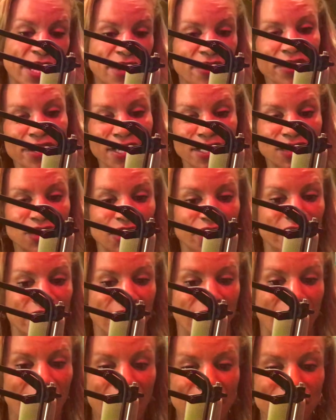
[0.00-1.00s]
area to the
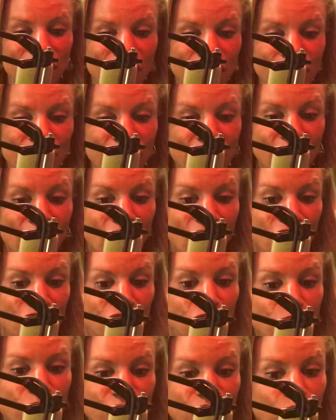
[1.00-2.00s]
other.
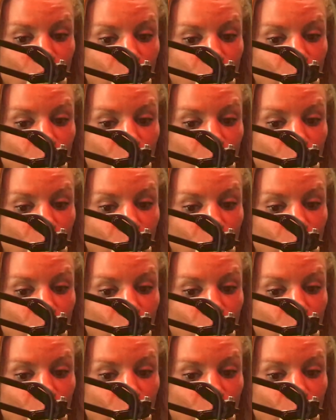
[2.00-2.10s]
You can